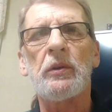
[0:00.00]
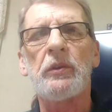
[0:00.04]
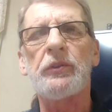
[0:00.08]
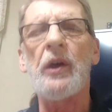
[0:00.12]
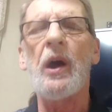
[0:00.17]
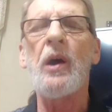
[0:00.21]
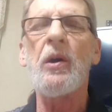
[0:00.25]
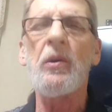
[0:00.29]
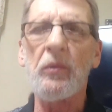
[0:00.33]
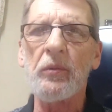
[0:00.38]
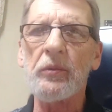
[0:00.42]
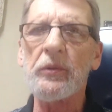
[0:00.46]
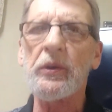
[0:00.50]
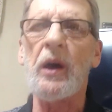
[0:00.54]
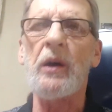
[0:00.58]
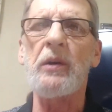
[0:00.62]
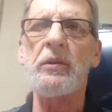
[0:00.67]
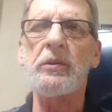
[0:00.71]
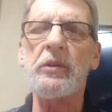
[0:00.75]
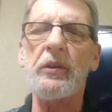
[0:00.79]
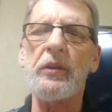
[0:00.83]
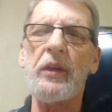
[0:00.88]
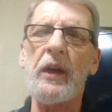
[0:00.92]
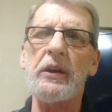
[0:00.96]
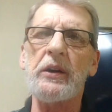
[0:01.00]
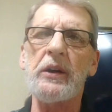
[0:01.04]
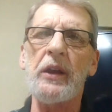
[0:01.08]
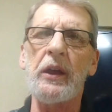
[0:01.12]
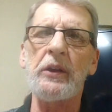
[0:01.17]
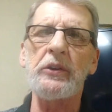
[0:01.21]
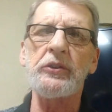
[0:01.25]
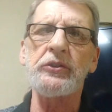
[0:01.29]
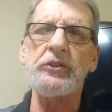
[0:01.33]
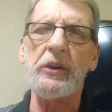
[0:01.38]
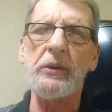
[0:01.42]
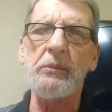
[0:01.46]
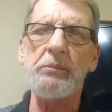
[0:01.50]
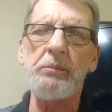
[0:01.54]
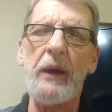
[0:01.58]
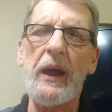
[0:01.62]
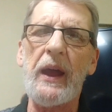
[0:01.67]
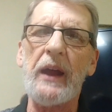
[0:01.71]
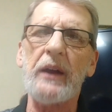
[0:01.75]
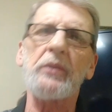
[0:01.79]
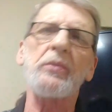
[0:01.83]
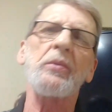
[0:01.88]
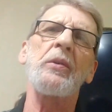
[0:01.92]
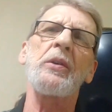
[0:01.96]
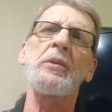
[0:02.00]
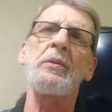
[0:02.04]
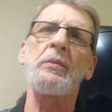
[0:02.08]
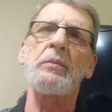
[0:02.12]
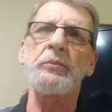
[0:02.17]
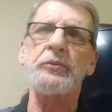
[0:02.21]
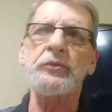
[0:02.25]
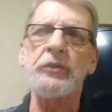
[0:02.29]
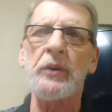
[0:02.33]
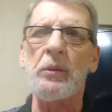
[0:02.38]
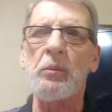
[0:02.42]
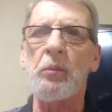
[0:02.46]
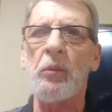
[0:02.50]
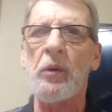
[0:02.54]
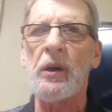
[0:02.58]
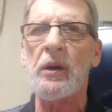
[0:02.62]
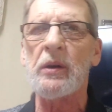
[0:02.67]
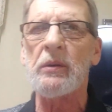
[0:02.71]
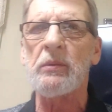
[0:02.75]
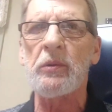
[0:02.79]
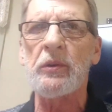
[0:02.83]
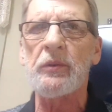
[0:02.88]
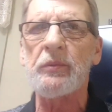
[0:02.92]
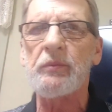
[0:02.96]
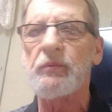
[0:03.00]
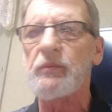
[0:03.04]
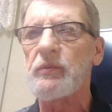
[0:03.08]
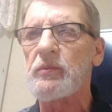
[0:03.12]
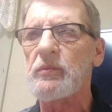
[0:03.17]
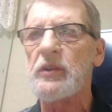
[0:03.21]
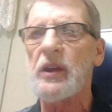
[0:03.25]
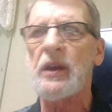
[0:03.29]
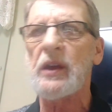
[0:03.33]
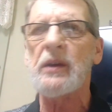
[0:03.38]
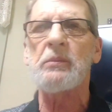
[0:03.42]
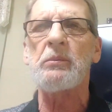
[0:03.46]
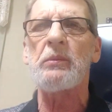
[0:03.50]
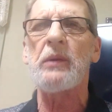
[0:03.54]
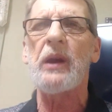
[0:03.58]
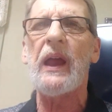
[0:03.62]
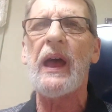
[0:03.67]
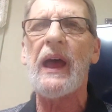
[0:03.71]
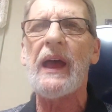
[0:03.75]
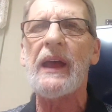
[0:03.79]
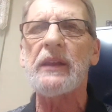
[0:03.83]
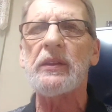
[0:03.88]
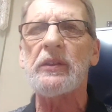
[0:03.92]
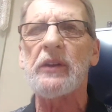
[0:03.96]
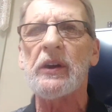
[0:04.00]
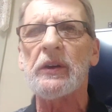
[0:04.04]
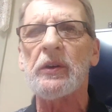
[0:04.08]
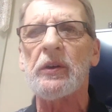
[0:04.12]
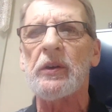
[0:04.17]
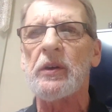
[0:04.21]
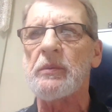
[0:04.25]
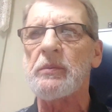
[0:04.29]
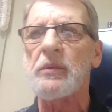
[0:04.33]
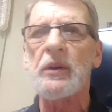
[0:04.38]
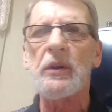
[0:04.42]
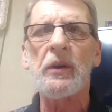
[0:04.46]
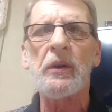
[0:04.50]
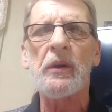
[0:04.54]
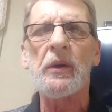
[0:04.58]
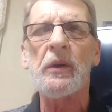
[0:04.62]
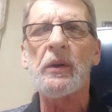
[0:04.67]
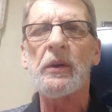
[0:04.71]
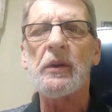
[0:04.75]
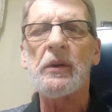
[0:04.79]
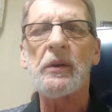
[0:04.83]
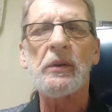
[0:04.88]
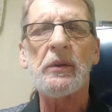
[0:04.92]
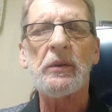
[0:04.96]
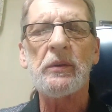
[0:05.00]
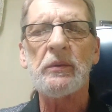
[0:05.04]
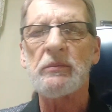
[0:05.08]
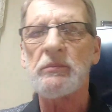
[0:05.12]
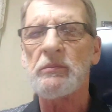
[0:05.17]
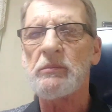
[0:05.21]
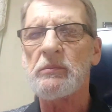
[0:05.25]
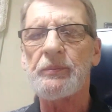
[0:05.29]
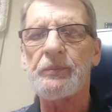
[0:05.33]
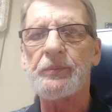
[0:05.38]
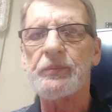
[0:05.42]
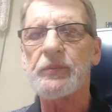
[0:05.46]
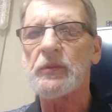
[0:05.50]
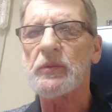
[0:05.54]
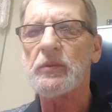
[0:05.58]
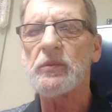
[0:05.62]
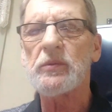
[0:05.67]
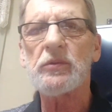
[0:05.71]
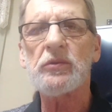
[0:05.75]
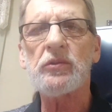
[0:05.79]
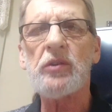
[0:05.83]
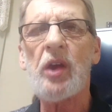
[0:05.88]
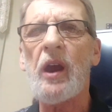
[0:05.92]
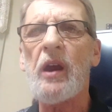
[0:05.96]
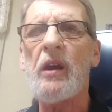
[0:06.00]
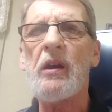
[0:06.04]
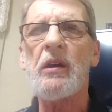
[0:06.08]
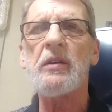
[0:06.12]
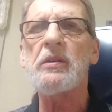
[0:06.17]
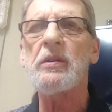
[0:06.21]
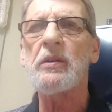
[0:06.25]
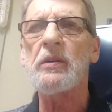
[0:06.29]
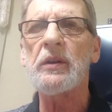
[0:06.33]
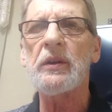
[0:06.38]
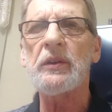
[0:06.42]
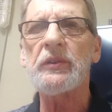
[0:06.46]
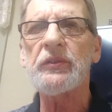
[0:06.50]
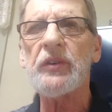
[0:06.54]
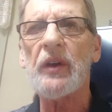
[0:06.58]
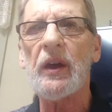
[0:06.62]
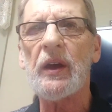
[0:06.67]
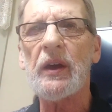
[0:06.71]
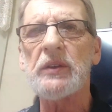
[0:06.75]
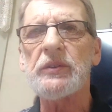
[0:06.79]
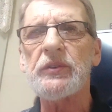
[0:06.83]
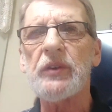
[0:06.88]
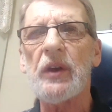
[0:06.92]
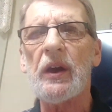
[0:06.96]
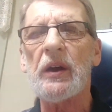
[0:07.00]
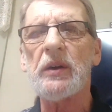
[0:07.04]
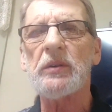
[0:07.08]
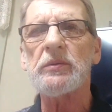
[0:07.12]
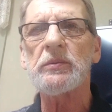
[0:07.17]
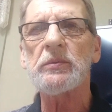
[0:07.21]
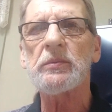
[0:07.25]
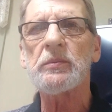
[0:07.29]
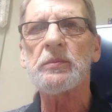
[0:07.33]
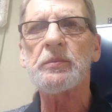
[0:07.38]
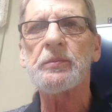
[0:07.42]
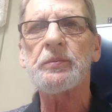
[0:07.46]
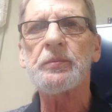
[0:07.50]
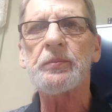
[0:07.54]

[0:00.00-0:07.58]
Don't go to that dingy back room somewhere with dim light. They're going to tear your insides out.